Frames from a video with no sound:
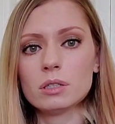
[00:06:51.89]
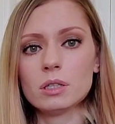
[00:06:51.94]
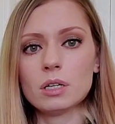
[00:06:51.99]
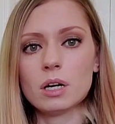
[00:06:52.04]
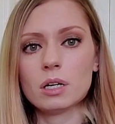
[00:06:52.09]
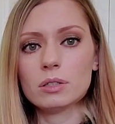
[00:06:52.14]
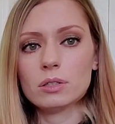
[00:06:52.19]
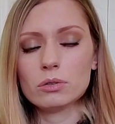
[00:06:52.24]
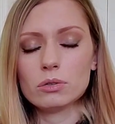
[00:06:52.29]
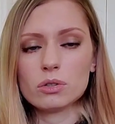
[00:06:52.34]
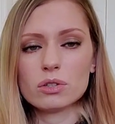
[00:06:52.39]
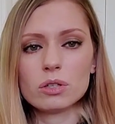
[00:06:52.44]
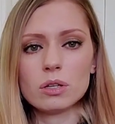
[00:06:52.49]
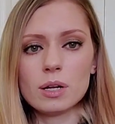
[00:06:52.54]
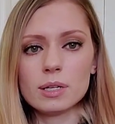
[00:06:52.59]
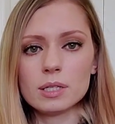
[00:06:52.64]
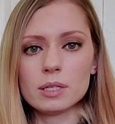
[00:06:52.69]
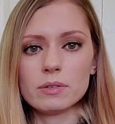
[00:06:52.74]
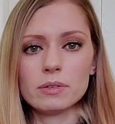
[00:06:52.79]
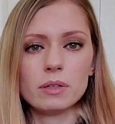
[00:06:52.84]
I know there's
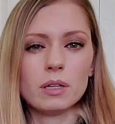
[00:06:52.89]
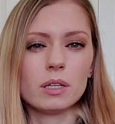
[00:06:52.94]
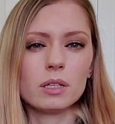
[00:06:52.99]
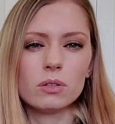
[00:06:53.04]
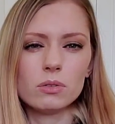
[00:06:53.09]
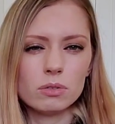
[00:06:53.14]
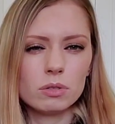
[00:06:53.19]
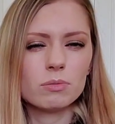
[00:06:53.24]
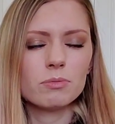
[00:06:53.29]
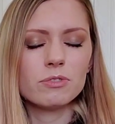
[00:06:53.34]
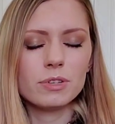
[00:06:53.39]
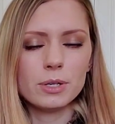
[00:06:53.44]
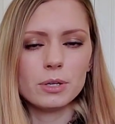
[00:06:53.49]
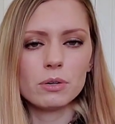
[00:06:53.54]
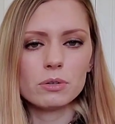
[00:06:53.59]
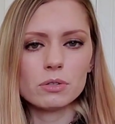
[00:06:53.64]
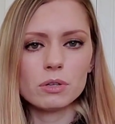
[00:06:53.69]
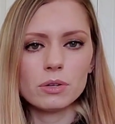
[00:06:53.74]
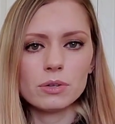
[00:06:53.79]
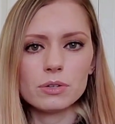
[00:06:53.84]
lots of like YouTube
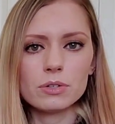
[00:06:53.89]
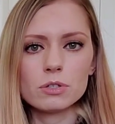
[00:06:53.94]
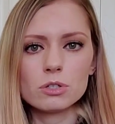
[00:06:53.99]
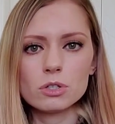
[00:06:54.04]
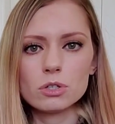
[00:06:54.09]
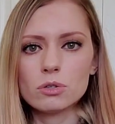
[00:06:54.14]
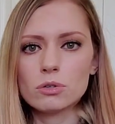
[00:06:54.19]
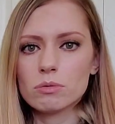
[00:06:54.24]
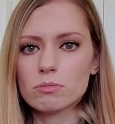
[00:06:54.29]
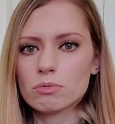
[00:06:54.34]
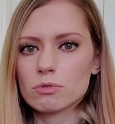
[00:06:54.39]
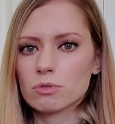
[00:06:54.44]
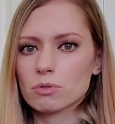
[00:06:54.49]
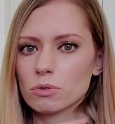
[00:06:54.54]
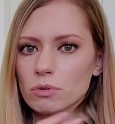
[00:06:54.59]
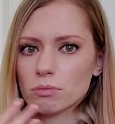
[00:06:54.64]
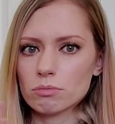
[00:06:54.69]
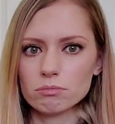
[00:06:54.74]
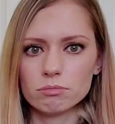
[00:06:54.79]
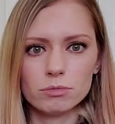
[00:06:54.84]
videos on this too,
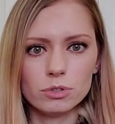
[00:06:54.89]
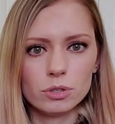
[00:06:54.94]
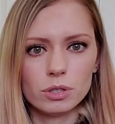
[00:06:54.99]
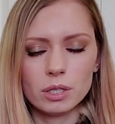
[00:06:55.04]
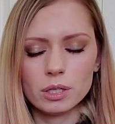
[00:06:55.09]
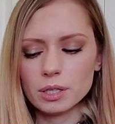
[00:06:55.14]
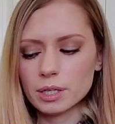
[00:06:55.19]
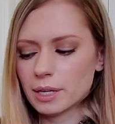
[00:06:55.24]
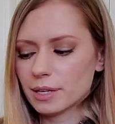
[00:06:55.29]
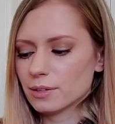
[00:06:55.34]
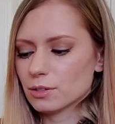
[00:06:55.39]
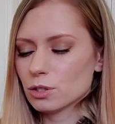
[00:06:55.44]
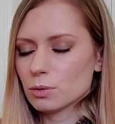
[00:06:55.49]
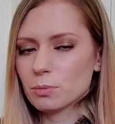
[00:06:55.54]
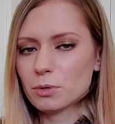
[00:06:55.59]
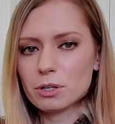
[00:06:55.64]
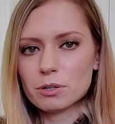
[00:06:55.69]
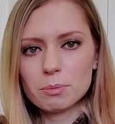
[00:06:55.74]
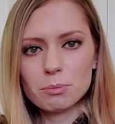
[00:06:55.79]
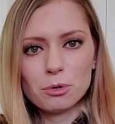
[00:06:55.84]
so you can get into
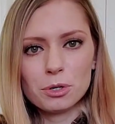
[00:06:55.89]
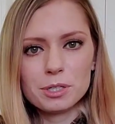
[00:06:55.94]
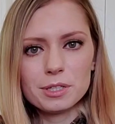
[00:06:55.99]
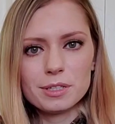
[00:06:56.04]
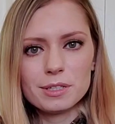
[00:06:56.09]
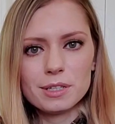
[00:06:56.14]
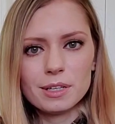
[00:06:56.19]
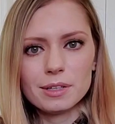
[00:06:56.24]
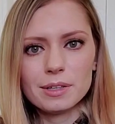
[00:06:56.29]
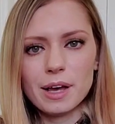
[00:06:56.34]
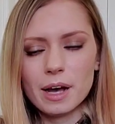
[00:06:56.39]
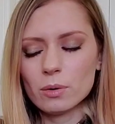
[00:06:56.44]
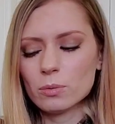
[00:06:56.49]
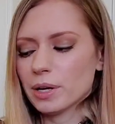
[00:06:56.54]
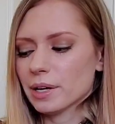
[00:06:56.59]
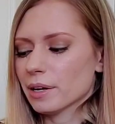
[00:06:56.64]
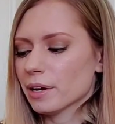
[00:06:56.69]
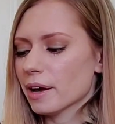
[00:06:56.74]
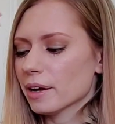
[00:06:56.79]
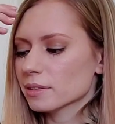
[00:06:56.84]
more detail that
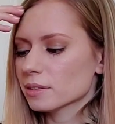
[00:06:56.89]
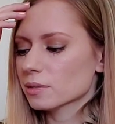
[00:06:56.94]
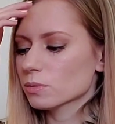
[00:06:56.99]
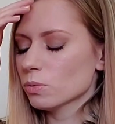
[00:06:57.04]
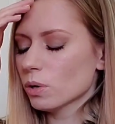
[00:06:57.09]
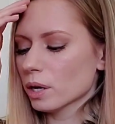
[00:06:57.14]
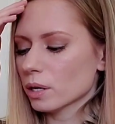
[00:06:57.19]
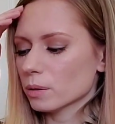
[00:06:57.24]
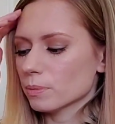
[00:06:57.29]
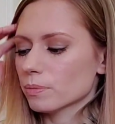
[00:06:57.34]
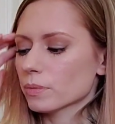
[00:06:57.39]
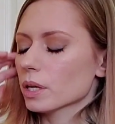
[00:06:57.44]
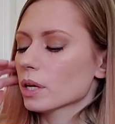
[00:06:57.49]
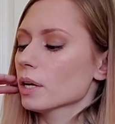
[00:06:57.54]
way as well.